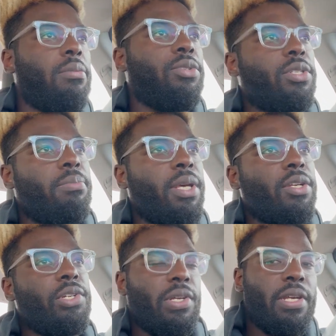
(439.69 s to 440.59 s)
Just
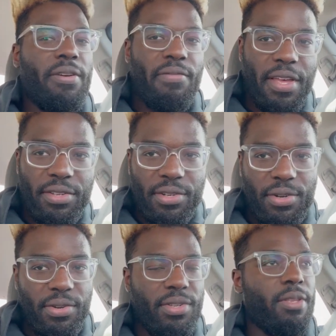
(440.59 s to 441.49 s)
making sure that our
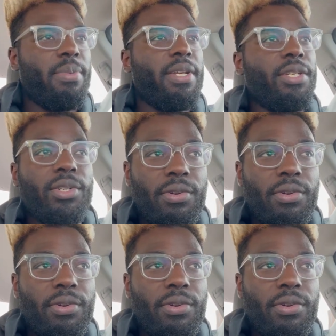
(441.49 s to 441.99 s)
investors and the potential